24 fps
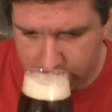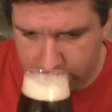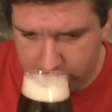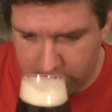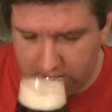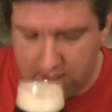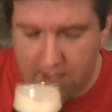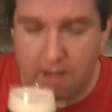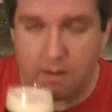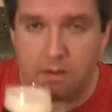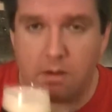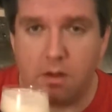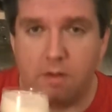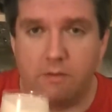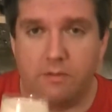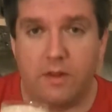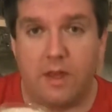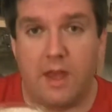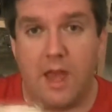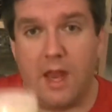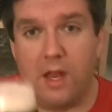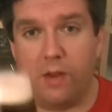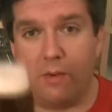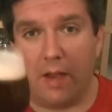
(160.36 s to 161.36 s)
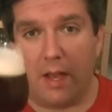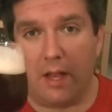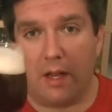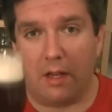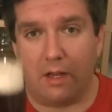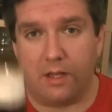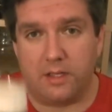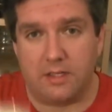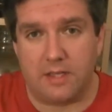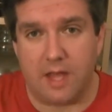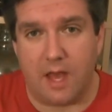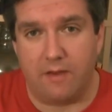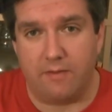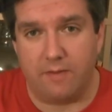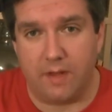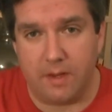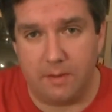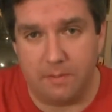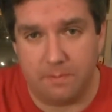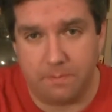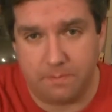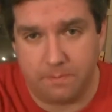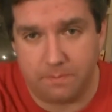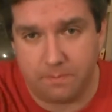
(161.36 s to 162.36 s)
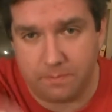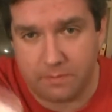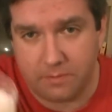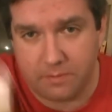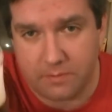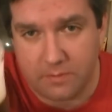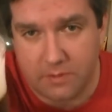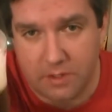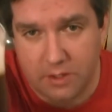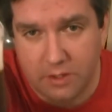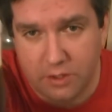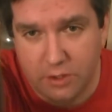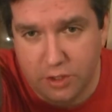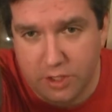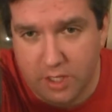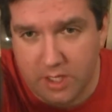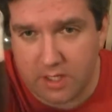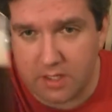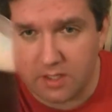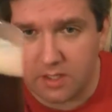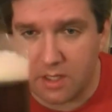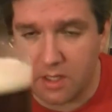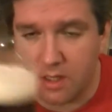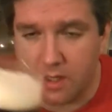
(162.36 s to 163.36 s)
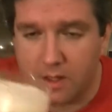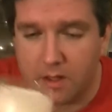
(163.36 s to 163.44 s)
Yeah, lovely. Anyway, let's dive in. Cheers.